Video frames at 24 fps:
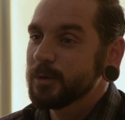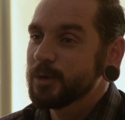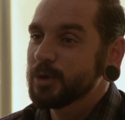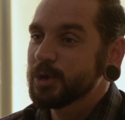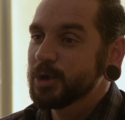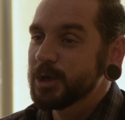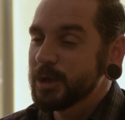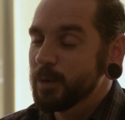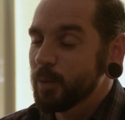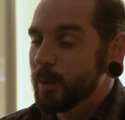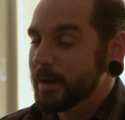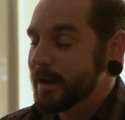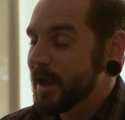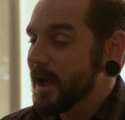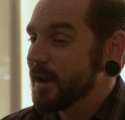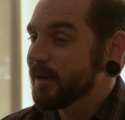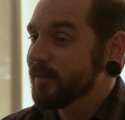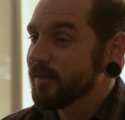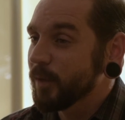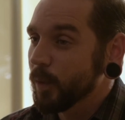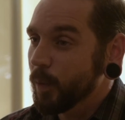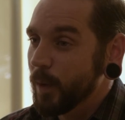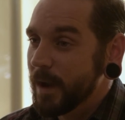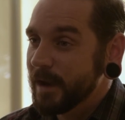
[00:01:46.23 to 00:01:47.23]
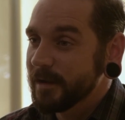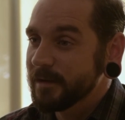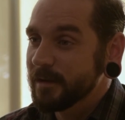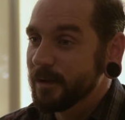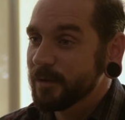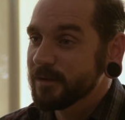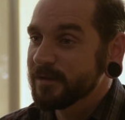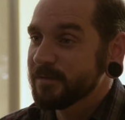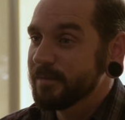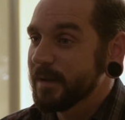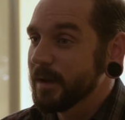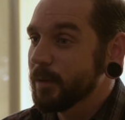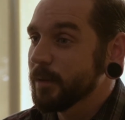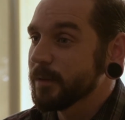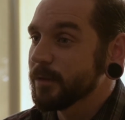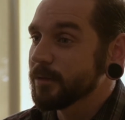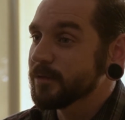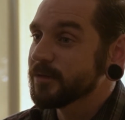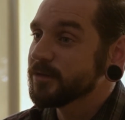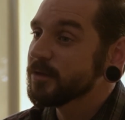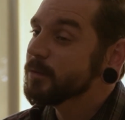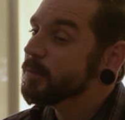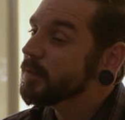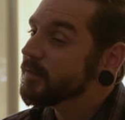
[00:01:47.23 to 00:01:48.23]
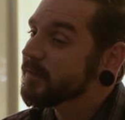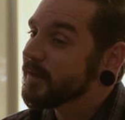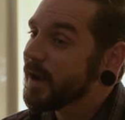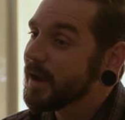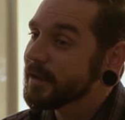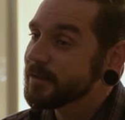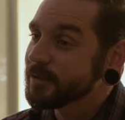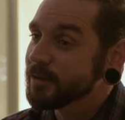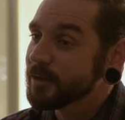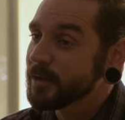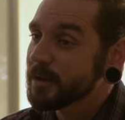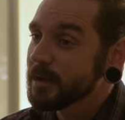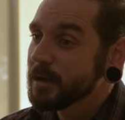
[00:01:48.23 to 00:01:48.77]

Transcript: she went out of her way to go speak with her supervisor.